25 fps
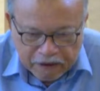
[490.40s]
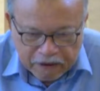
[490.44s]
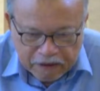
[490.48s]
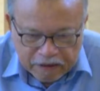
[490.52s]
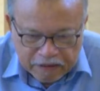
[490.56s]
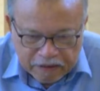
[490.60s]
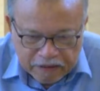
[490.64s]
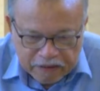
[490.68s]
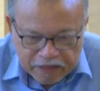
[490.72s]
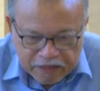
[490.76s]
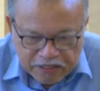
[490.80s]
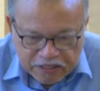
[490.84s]

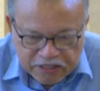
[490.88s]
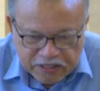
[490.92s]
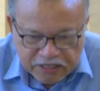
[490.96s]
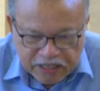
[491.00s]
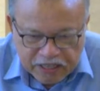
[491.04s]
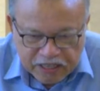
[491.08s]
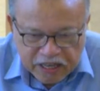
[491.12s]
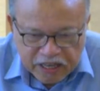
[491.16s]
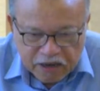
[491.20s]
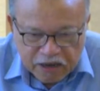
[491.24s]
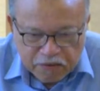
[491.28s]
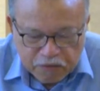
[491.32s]
This
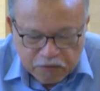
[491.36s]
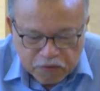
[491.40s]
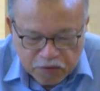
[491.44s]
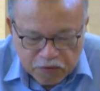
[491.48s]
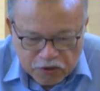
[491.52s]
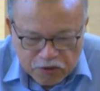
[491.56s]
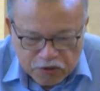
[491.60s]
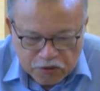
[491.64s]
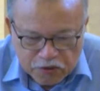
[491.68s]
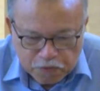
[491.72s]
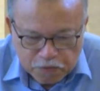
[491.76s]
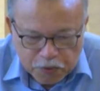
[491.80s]
kitab
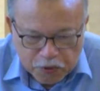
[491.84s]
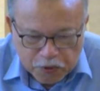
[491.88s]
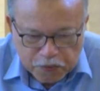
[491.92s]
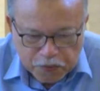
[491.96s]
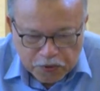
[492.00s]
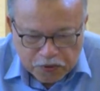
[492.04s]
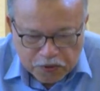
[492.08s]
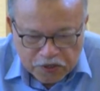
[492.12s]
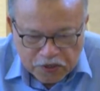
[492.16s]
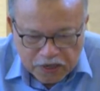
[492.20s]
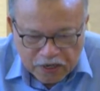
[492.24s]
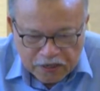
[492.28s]
was
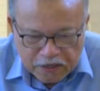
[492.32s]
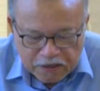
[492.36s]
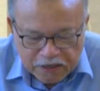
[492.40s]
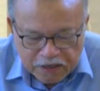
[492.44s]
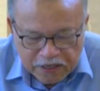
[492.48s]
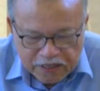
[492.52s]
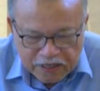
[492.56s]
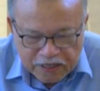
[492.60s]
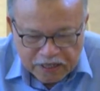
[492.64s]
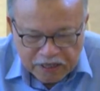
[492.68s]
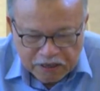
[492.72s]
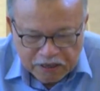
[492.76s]
purposely
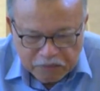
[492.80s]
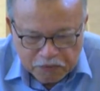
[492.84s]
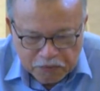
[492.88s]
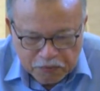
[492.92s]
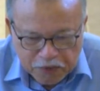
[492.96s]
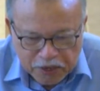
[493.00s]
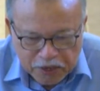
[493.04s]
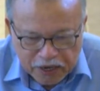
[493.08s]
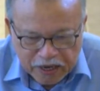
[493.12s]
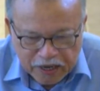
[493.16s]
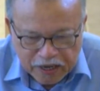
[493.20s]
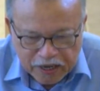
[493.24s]
written
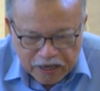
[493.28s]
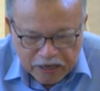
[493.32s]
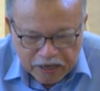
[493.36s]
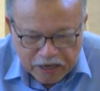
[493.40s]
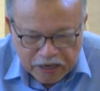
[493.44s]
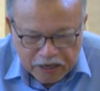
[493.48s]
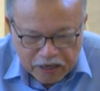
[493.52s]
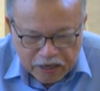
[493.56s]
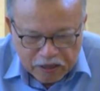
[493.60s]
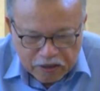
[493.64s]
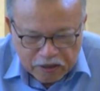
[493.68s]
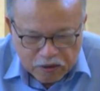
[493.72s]
by
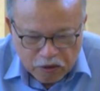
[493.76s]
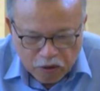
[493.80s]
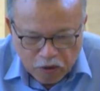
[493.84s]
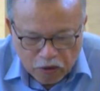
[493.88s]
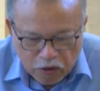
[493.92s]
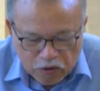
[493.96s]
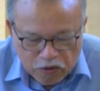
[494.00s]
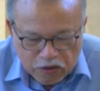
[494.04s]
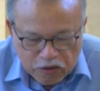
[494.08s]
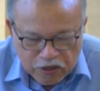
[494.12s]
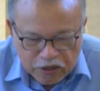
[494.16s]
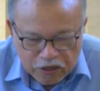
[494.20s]
the
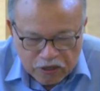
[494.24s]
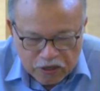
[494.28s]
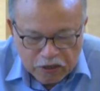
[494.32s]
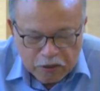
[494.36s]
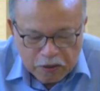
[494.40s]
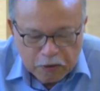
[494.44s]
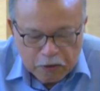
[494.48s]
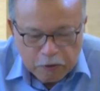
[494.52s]
author